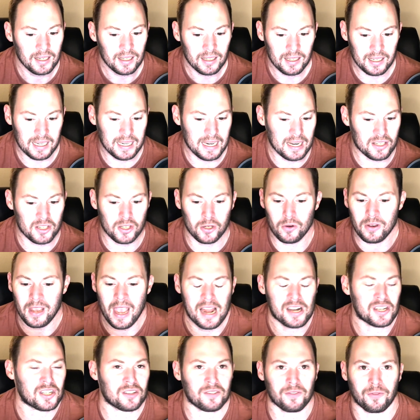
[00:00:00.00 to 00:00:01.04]
Like, he had 2
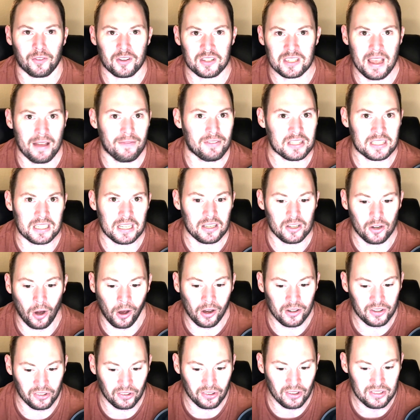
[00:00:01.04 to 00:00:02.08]
catches for 17
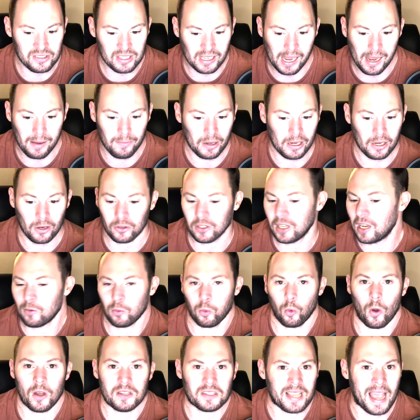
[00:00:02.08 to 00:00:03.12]
yards in this game, and he only had
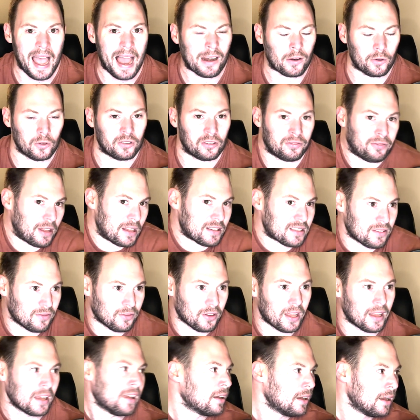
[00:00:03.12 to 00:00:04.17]
1 tackle
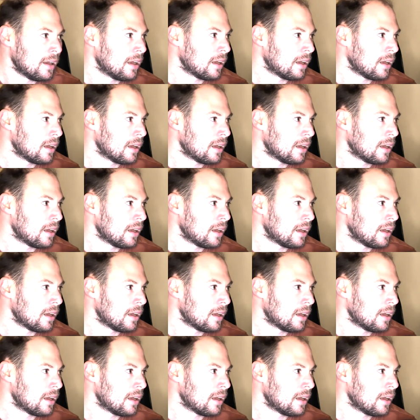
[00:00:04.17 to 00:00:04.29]
defensively.